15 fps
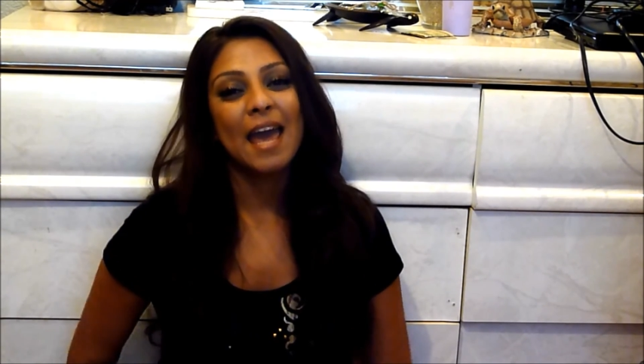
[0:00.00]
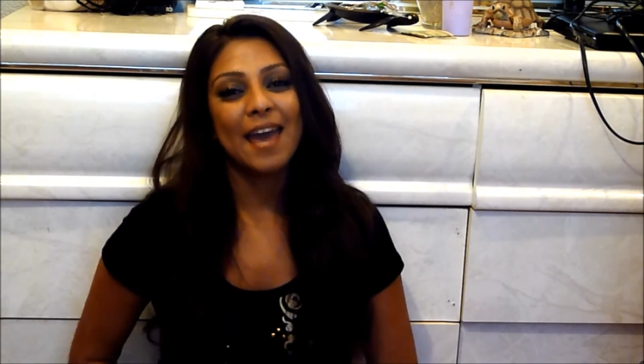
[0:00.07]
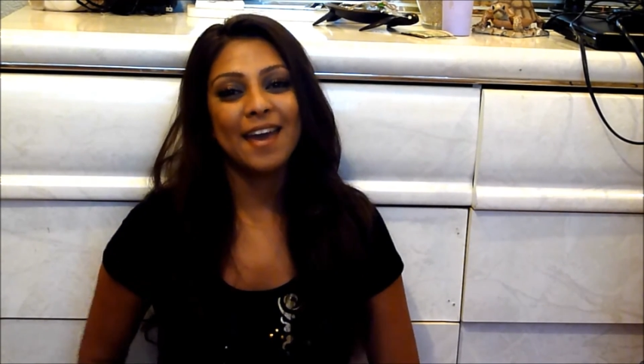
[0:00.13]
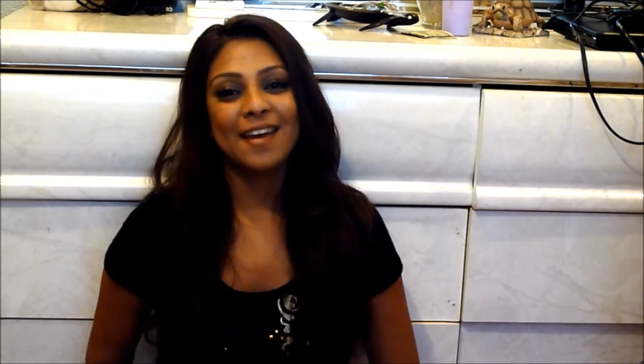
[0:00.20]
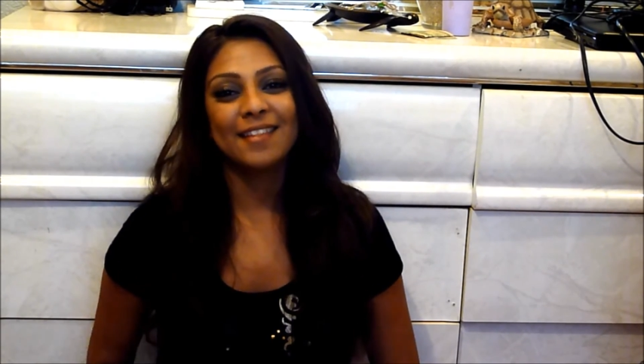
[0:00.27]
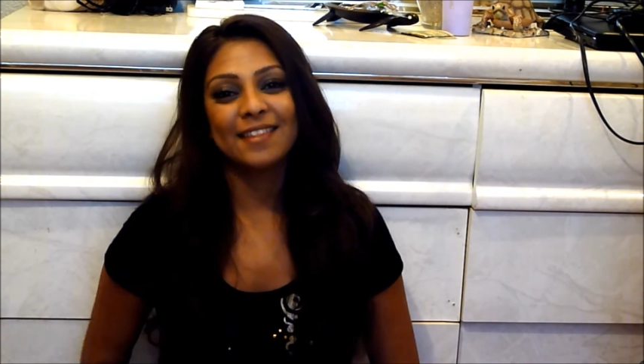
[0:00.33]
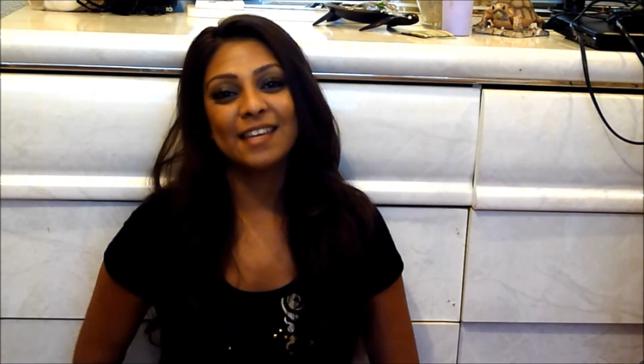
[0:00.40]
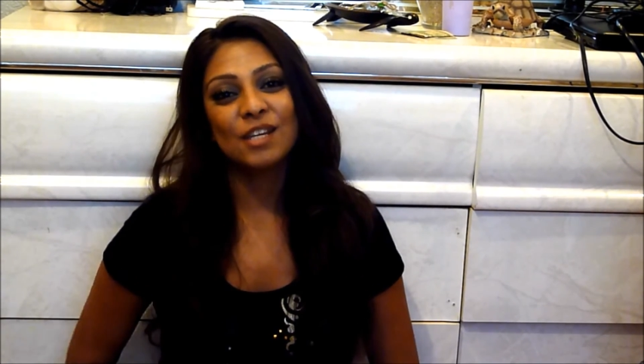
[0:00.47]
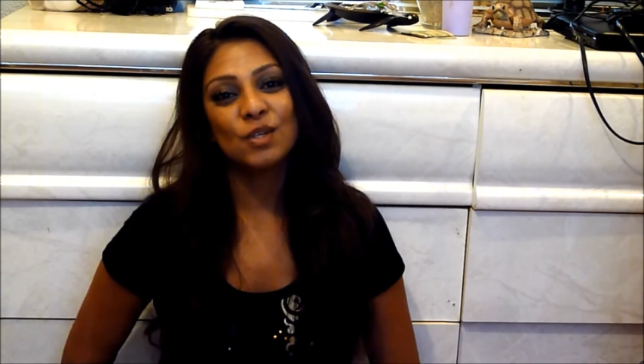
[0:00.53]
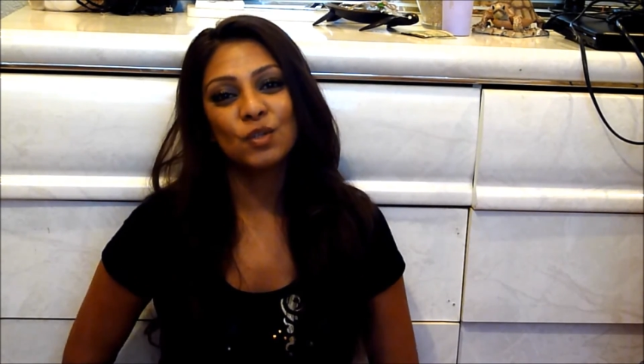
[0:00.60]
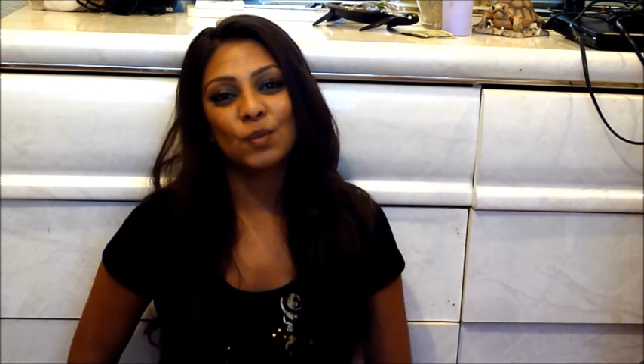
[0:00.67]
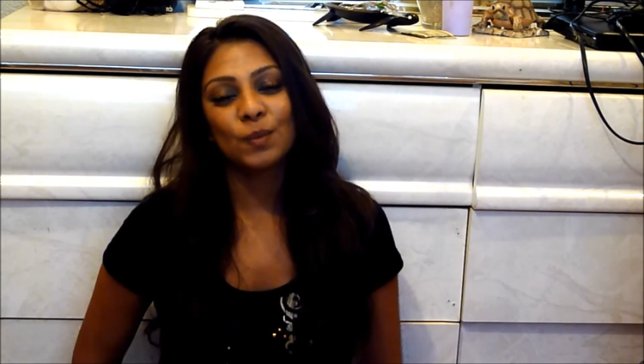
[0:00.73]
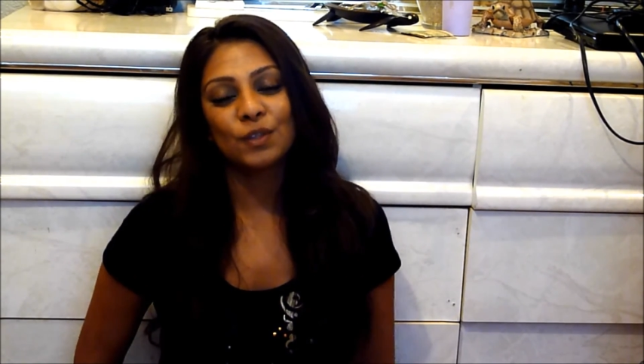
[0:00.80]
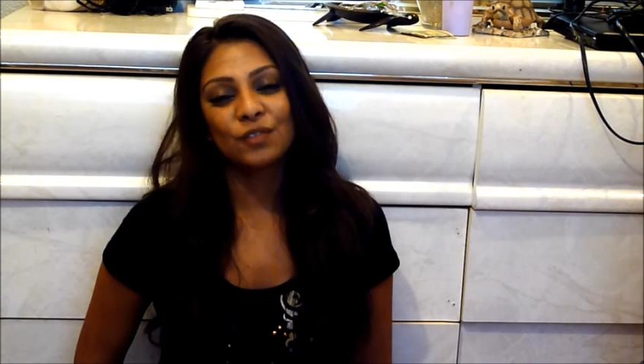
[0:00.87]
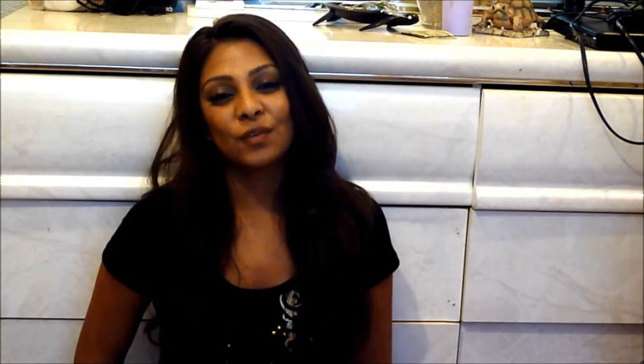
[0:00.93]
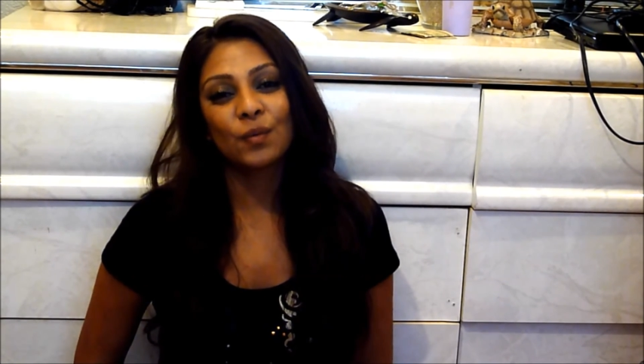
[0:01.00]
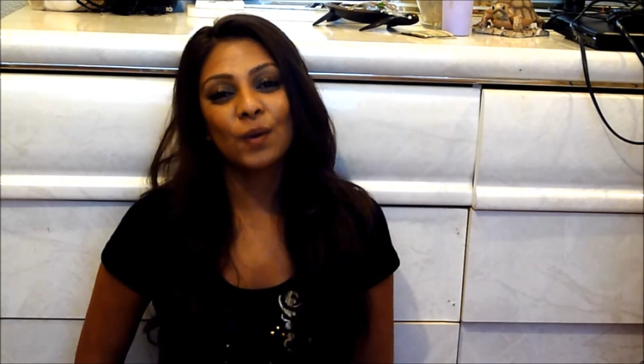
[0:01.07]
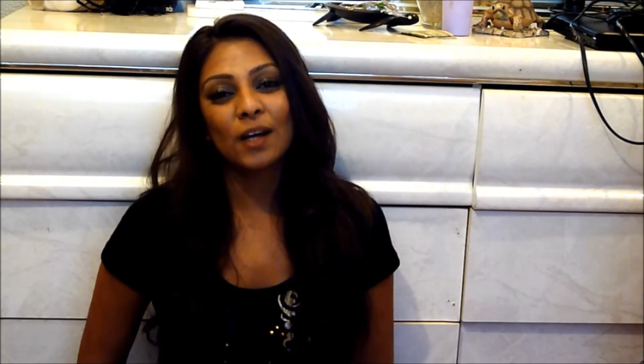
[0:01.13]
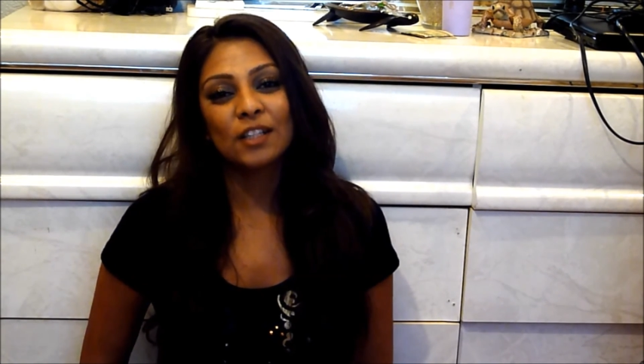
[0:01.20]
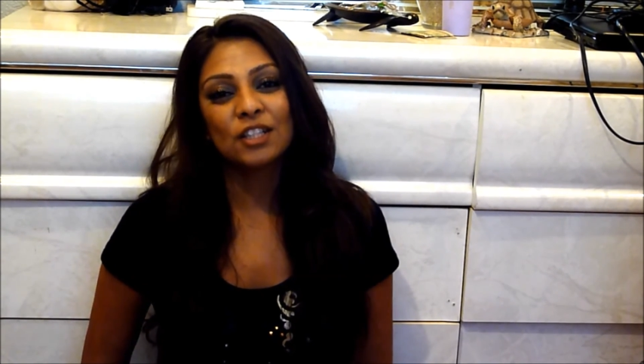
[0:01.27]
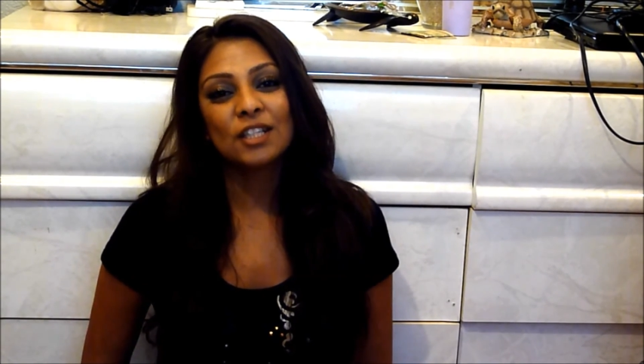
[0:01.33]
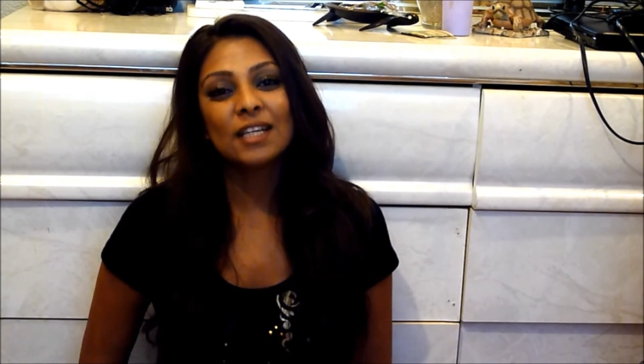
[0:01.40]
and thank you so much for
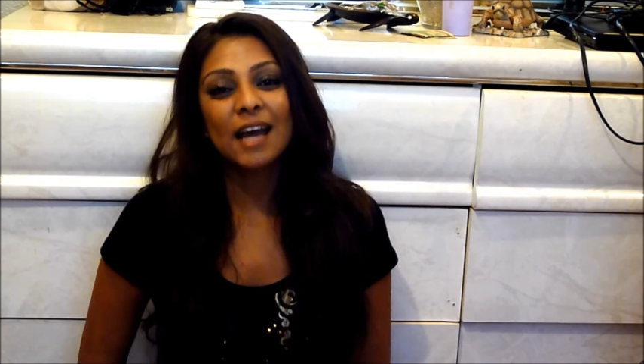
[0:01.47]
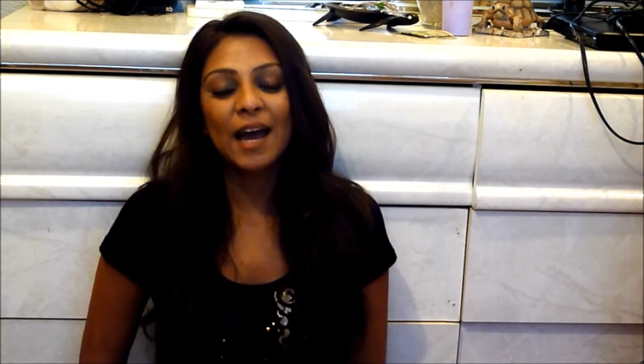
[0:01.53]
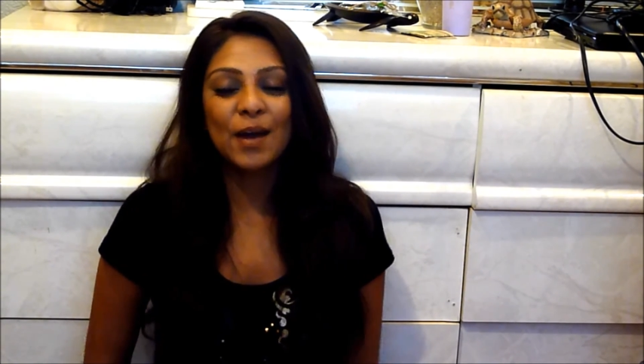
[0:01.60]
watching.